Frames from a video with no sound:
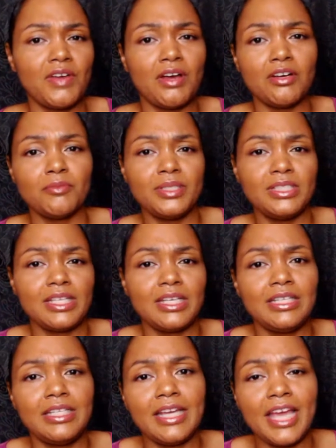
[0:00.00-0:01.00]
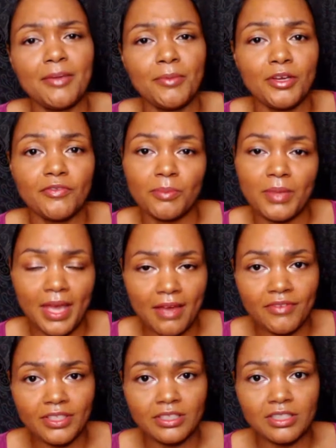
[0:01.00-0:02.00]
How come he's saying he came here from the
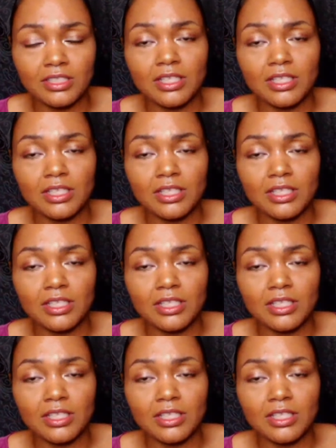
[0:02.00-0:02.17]
heavens?